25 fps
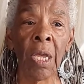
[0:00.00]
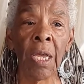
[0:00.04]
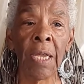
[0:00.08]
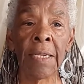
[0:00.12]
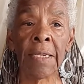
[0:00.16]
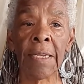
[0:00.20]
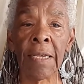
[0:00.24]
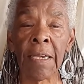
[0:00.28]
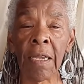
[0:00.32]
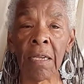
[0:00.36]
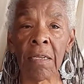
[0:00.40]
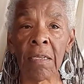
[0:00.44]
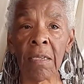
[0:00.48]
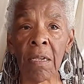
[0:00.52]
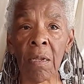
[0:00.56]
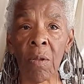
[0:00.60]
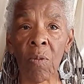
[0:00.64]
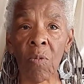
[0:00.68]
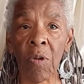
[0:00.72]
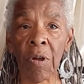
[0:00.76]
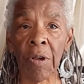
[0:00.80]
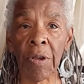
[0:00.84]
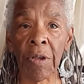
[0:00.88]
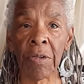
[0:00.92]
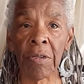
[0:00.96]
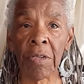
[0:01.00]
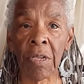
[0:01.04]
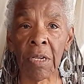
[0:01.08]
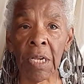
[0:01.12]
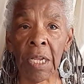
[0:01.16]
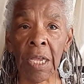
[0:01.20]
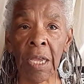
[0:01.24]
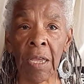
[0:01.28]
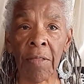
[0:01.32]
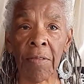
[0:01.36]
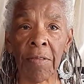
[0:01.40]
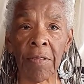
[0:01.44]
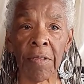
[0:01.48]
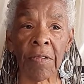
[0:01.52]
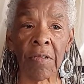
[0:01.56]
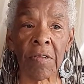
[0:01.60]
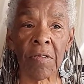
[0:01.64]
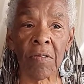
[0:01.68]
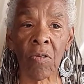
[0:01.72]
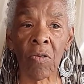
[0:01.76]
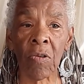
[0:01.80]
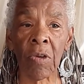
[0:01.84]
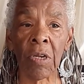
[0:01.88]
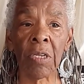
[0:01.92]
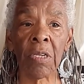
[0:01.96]
to get to the one underneath is
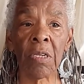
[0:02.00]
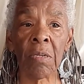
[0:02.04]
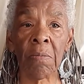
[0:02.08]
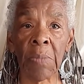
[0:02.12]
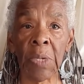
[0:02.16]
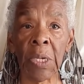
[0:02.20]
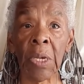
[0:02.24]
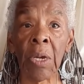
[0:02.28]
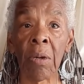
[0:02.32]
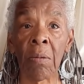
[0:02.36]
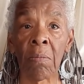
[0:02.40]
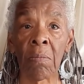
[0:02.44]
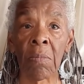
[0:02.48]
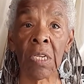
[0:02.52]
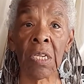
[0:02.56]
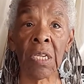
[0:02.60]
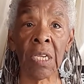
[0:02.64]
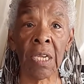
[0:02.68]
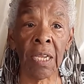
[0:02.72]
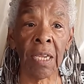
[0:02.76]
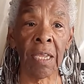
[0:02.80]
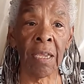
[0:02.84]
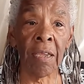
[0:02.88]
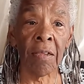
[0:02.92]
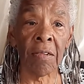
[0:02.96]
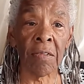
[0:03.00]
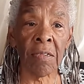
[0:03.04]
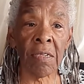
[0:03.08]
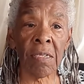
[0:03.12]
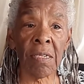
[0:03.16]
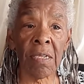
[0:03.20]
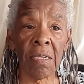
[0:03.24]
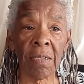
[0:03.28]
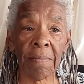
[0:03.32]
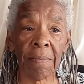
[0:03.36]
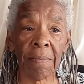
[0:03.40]
going to become tedious.